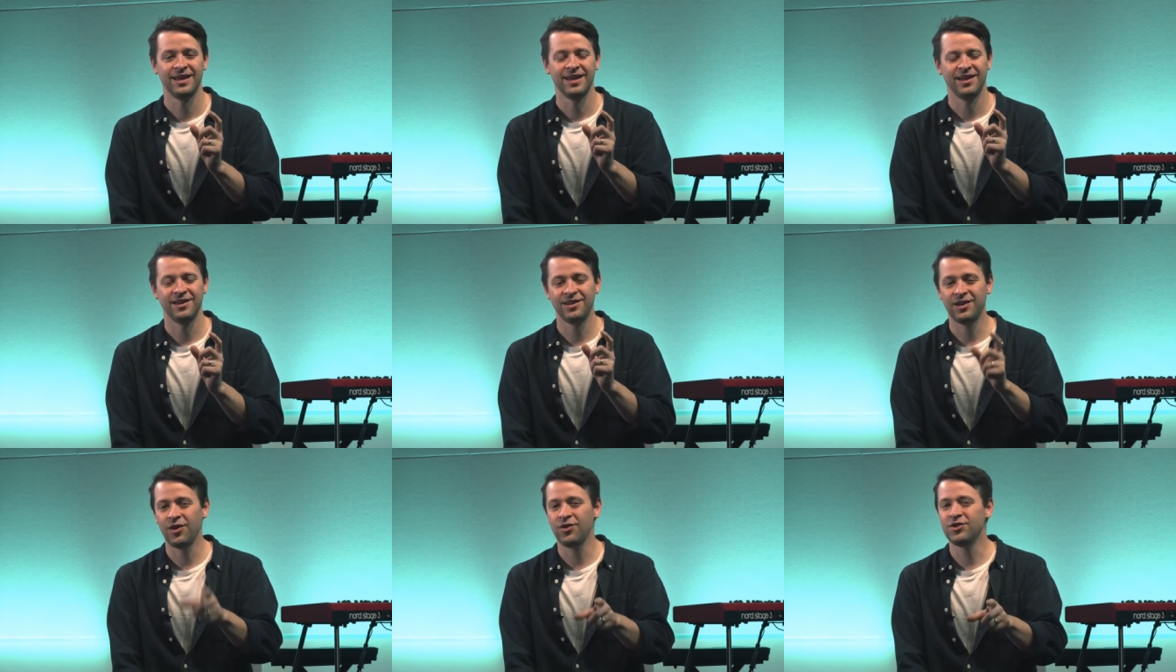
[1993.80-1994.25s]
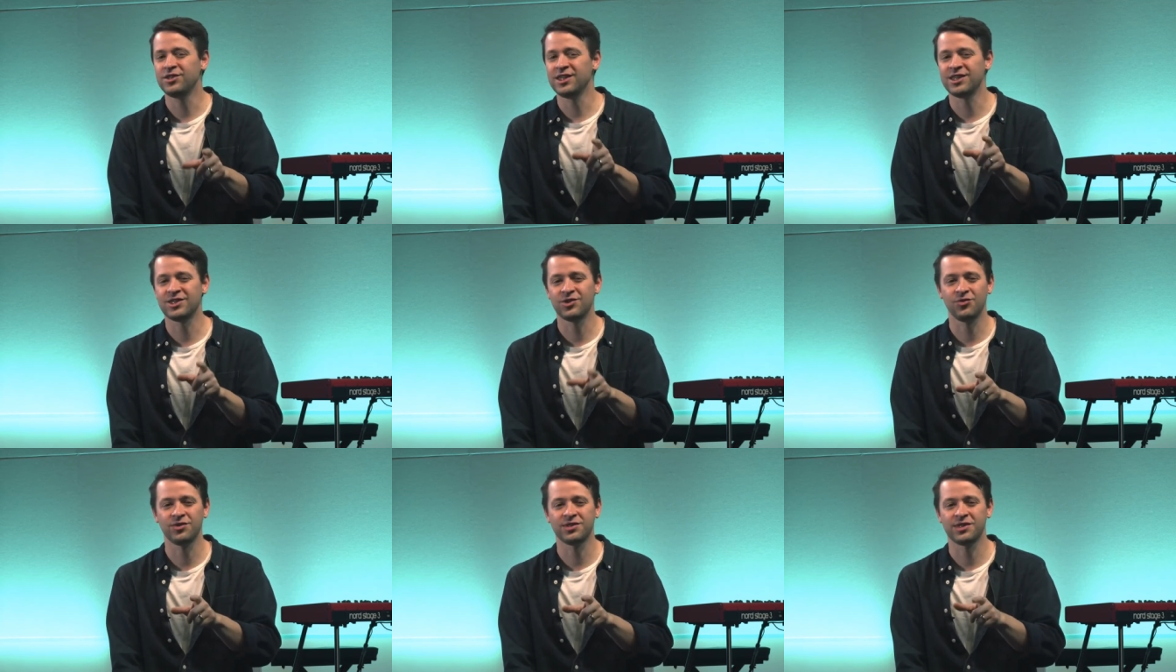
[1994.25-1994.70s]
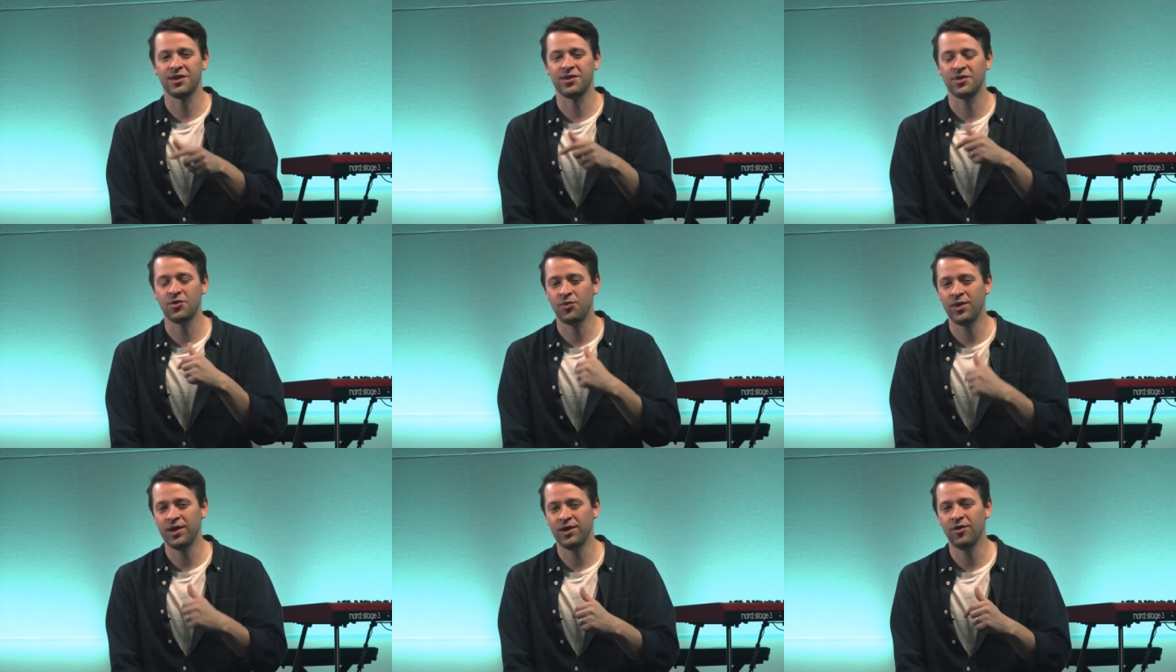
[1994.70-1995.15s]
And notice also
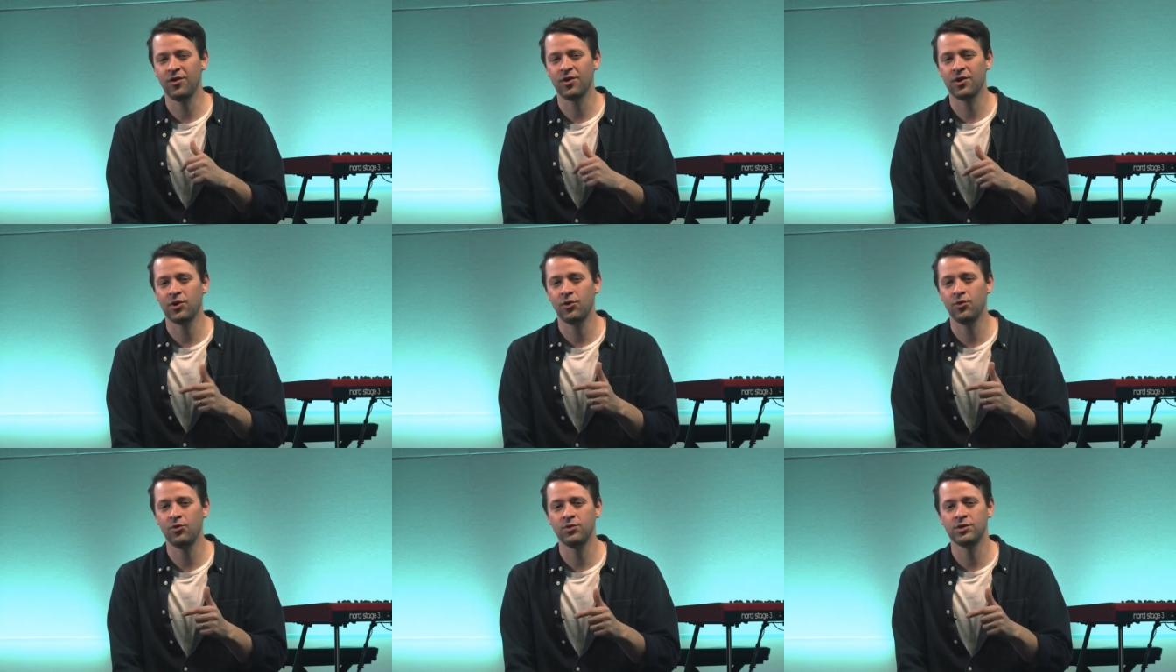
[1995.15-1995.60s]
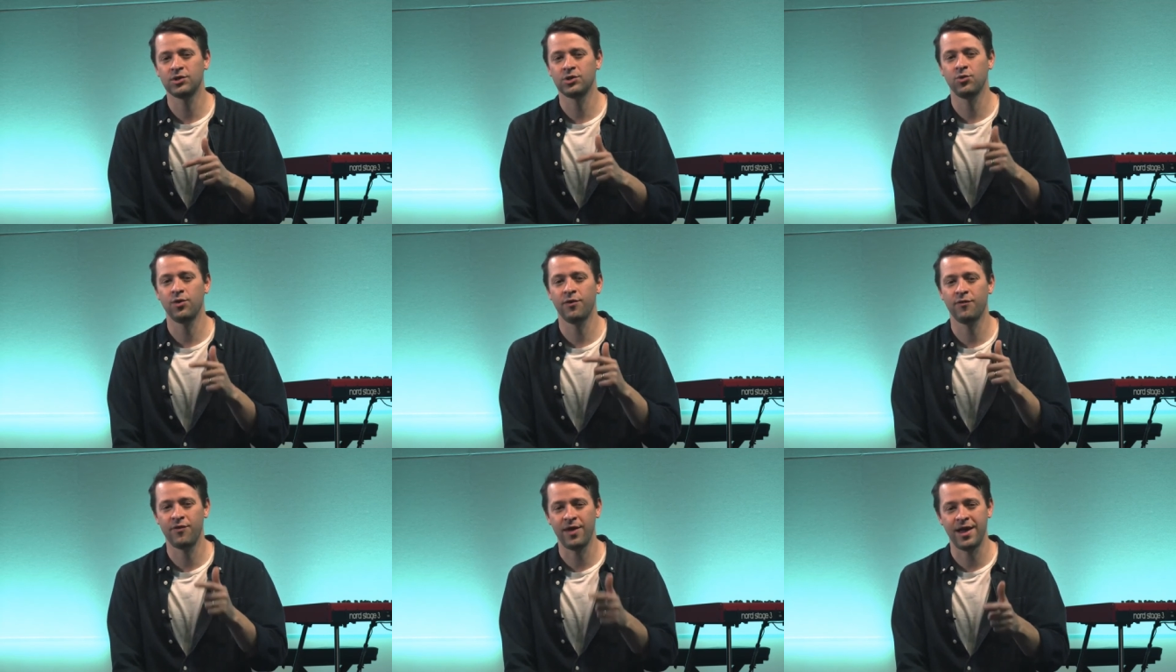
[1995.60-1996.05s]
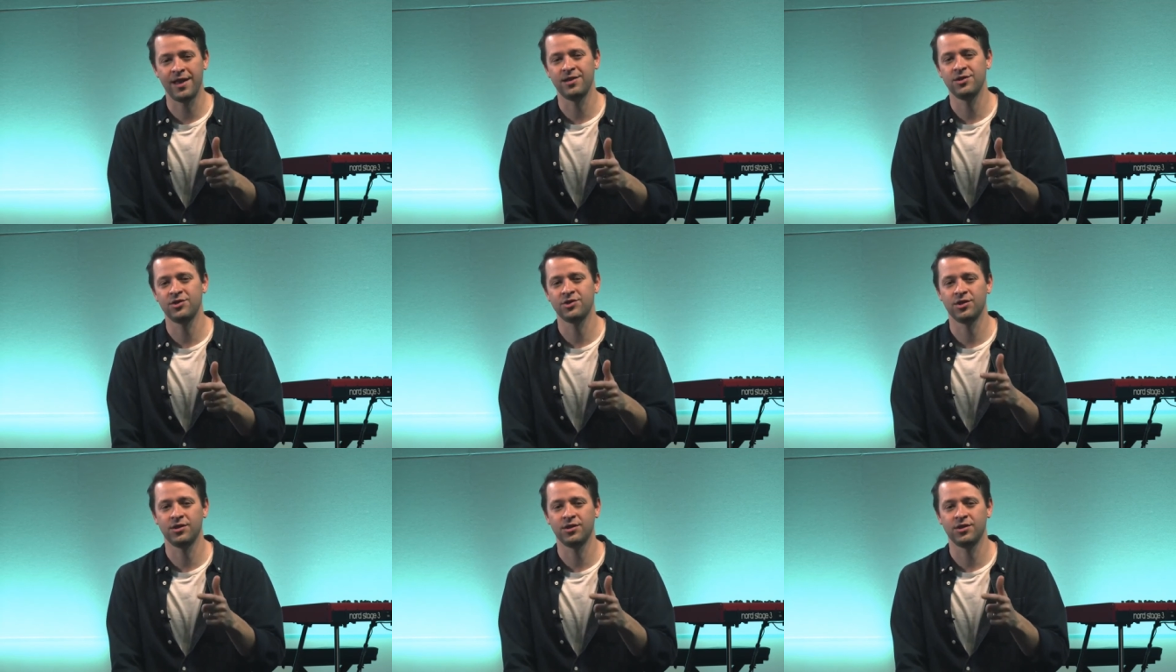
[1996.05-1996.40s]
that we're not called to avenge